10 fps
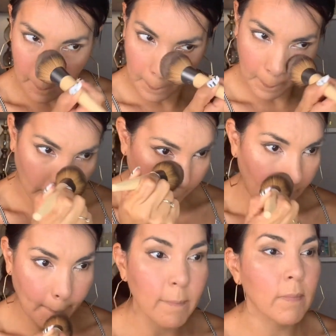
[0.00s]
everything in
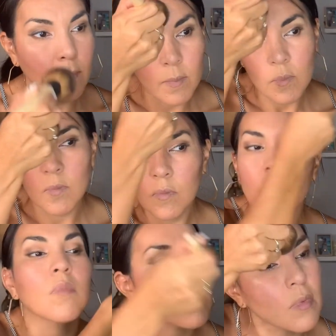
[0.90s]
place. It keeps
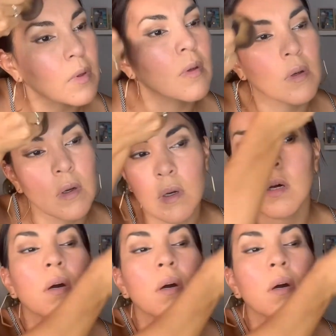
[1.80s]
my oils at